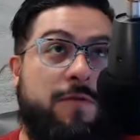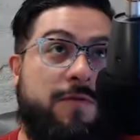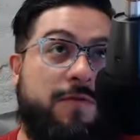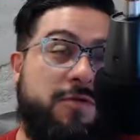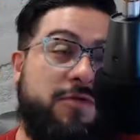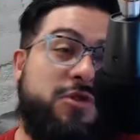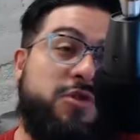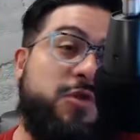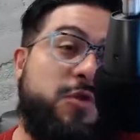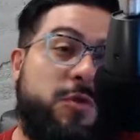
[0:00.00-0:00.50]
for
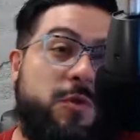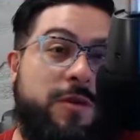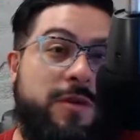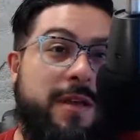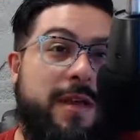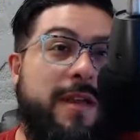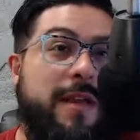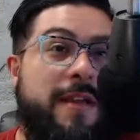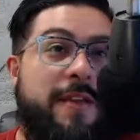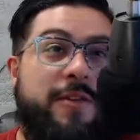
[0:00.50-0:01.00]

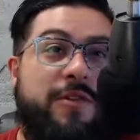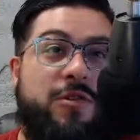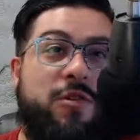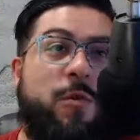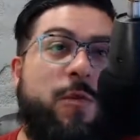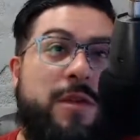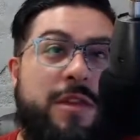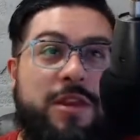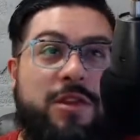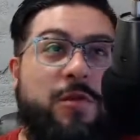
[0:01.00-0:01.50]
June
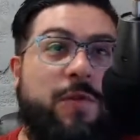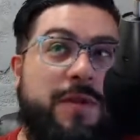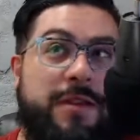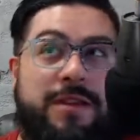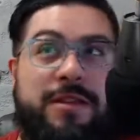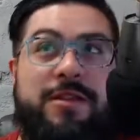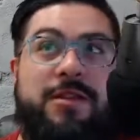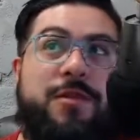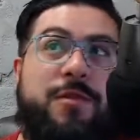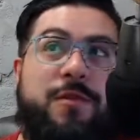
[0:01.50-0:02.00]

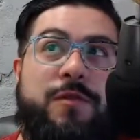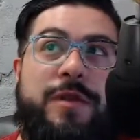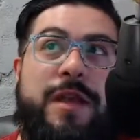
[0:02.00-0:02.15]
2022.